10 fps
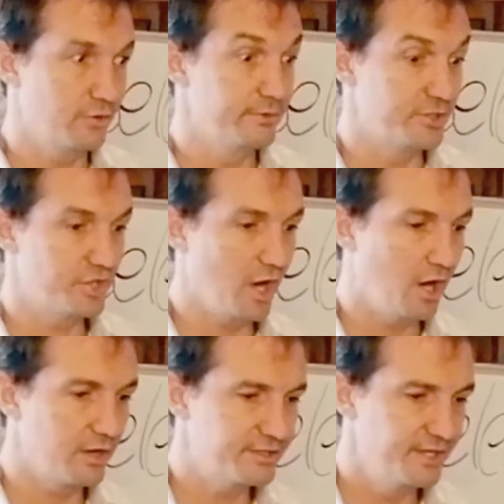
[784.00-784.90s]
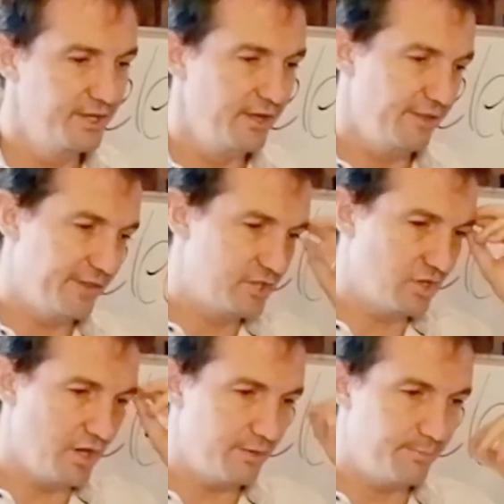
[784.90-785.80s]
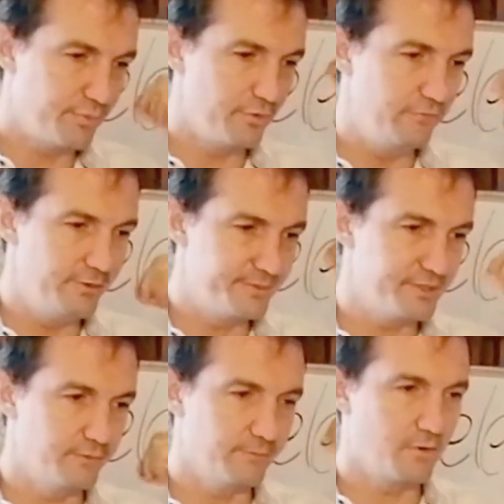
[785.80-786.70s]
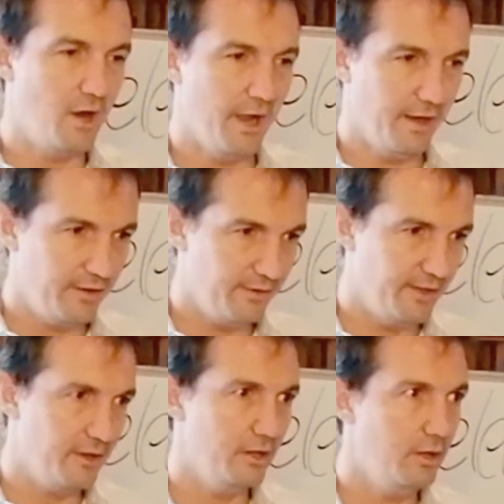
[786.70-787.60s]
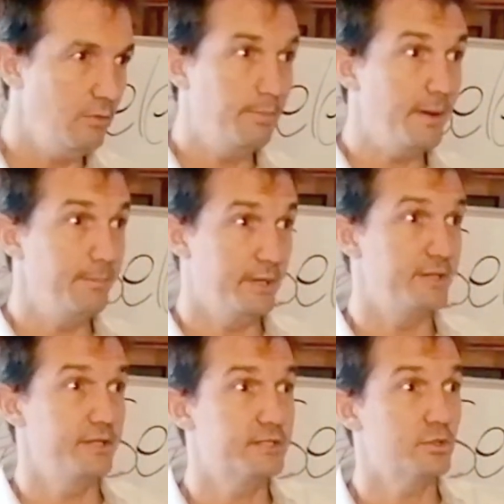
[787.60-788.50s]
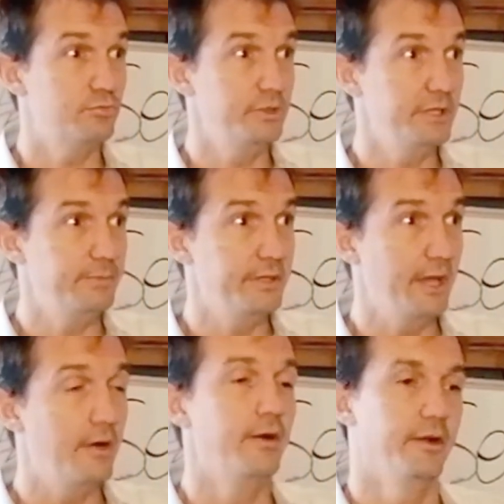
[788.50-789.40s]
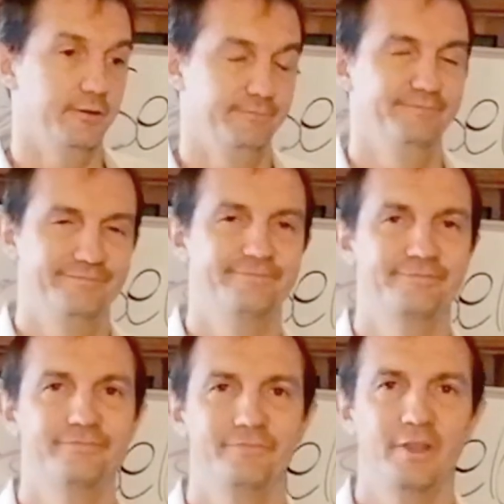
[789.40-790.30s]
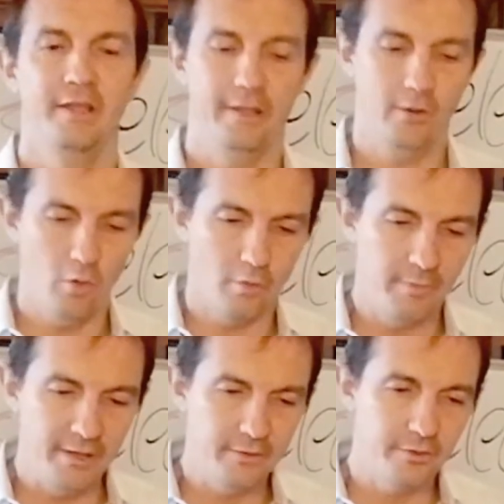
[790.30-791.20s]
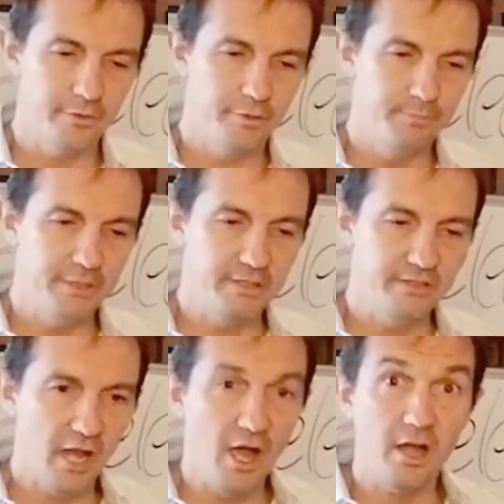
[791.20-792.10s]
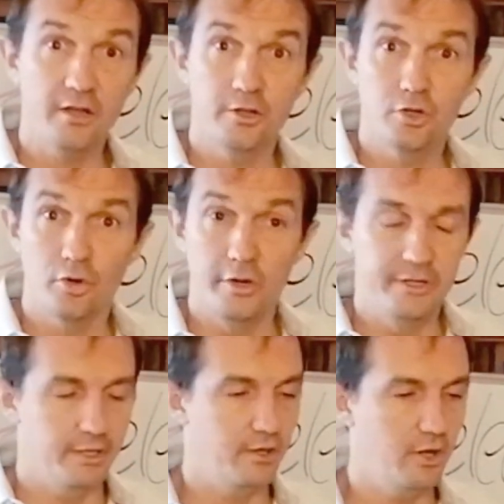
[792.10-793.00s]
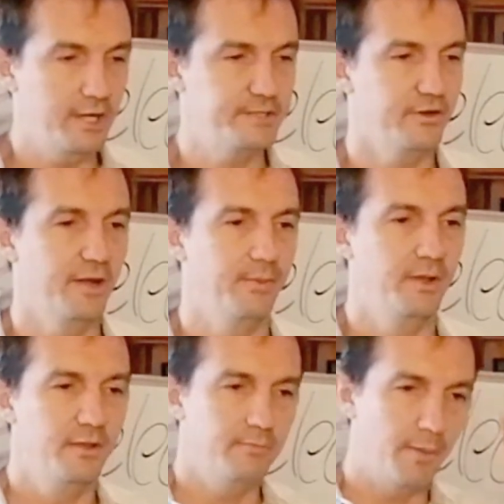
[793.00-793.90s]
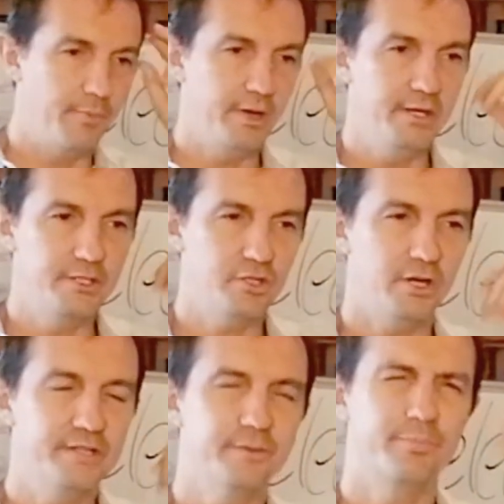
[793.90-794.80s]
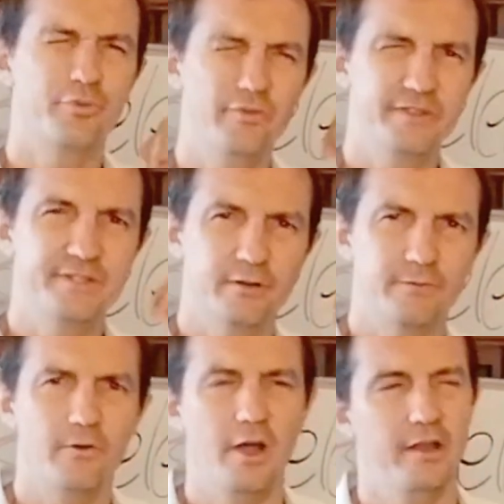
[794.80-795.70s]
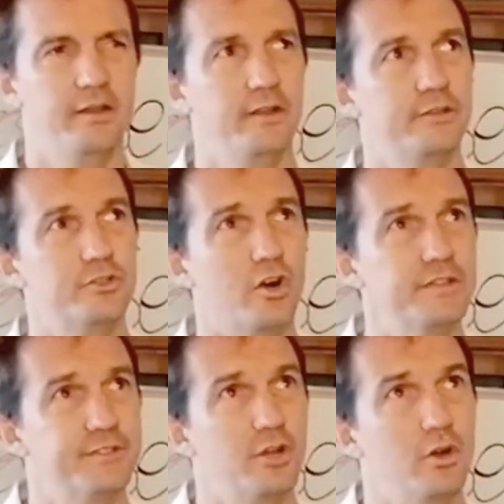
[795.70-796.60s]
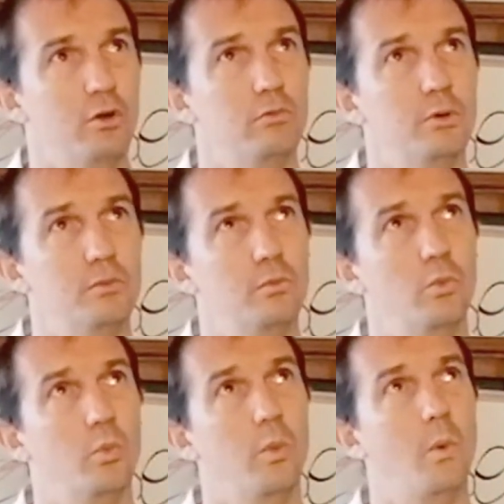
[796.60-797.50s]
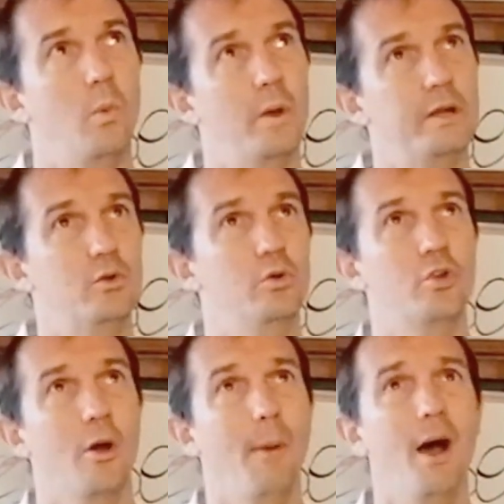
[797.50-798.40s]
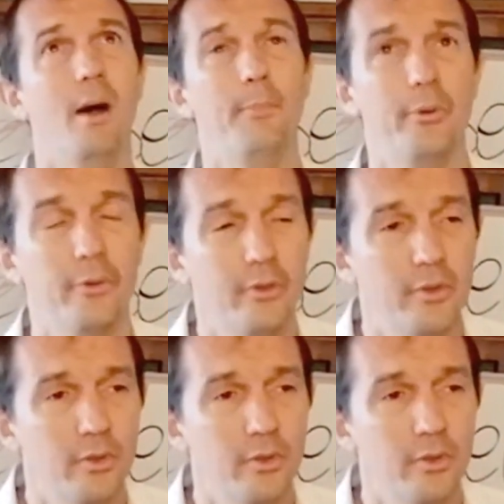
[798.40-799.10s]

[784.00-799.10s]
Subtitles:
there could be sharks, they try to prove themselves right. They go, oh, but it's a really big area. Yeah, or me in the big dark creek at night time, my brain tries to prove itself right. Then it tries to go, oh, well one could come up.